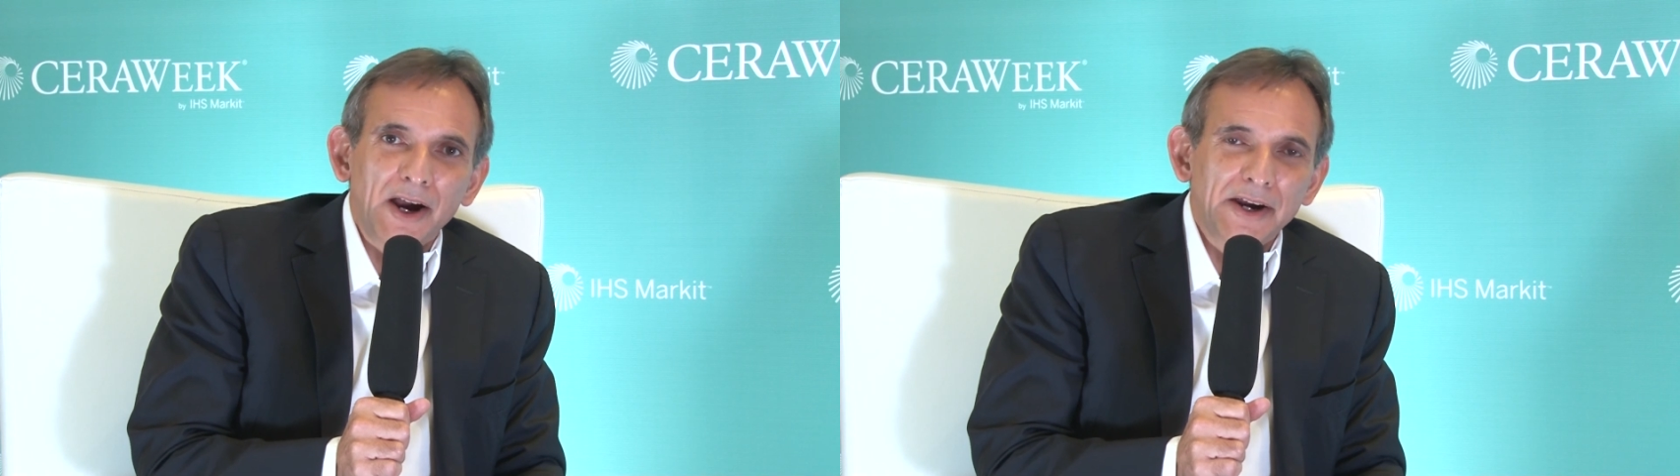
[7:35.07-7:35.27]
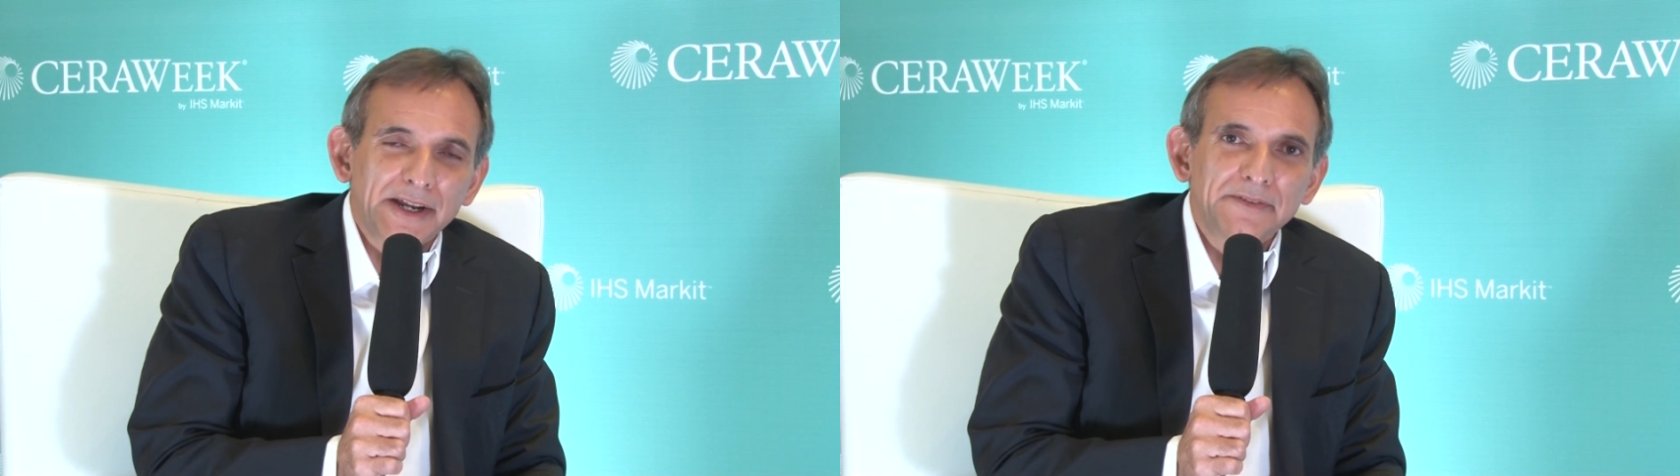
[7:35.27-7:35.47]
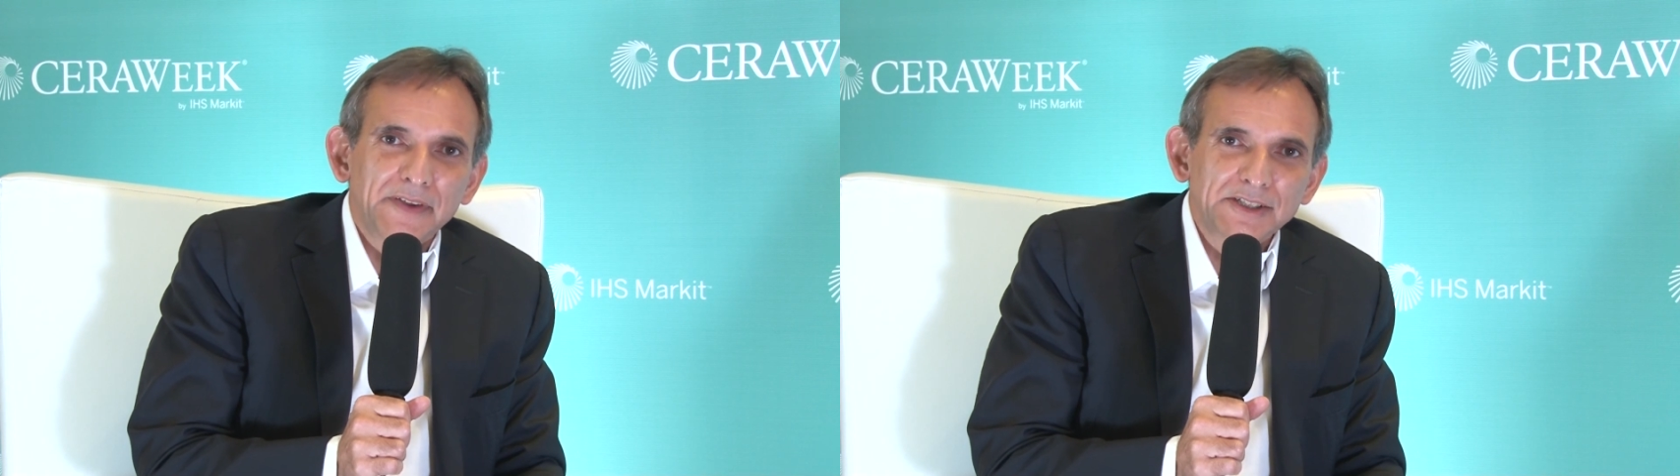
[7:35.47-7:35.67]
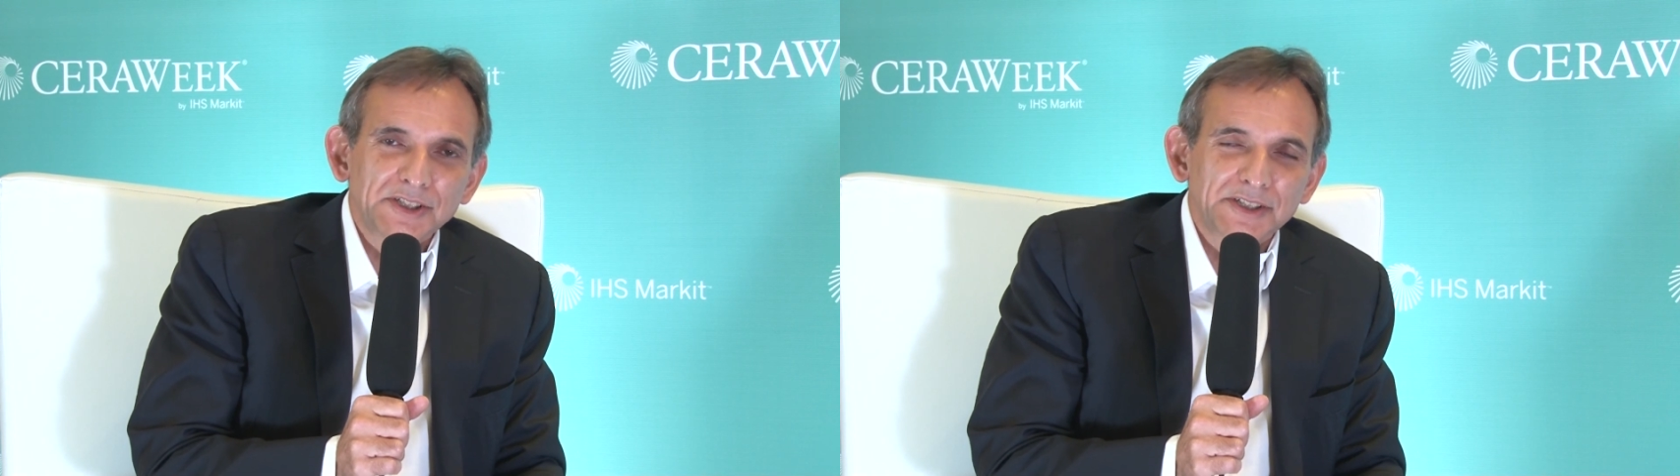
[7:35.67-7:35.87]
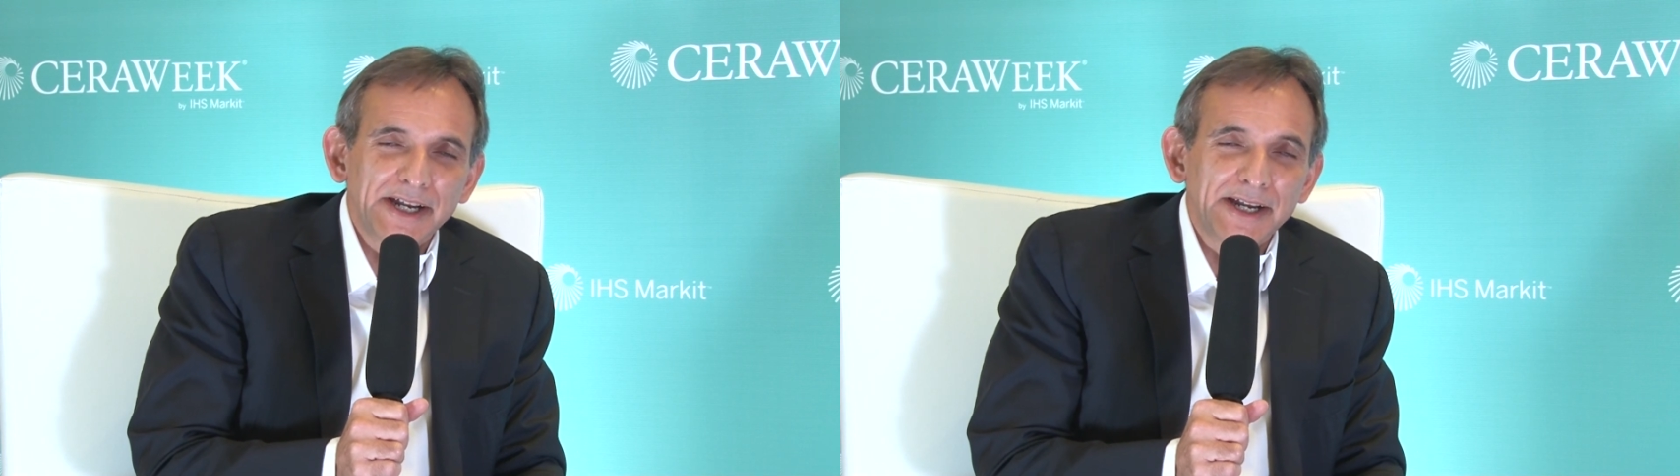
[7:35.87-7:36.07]
our
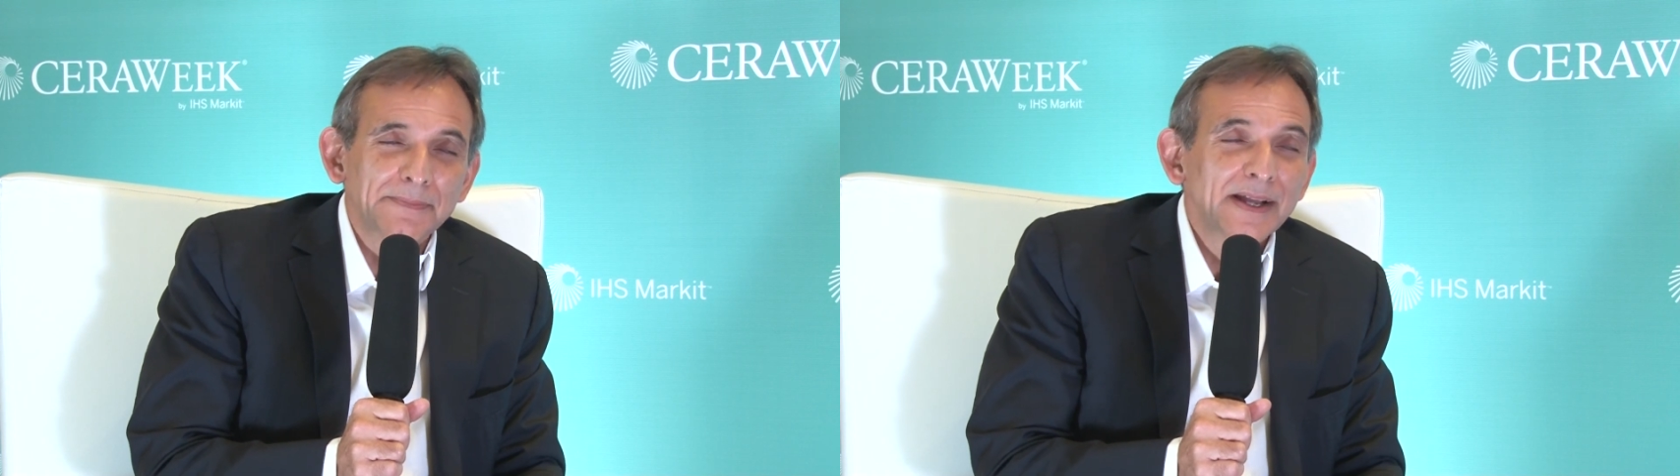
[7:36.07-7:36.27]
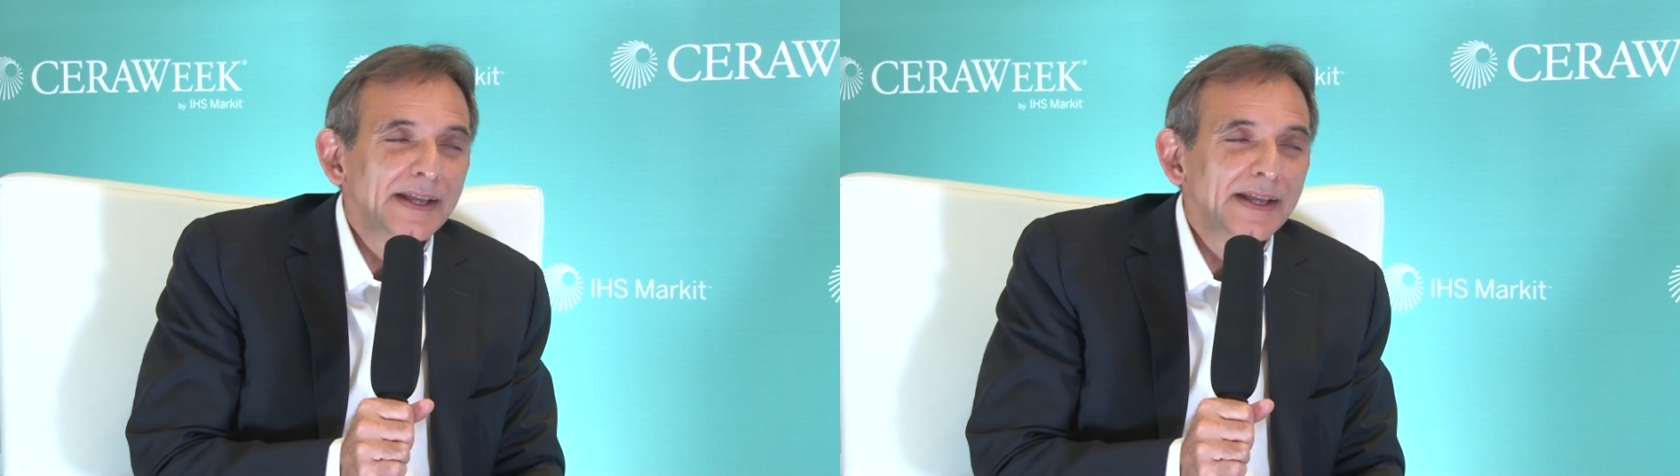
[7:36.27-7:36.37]
innovation hub,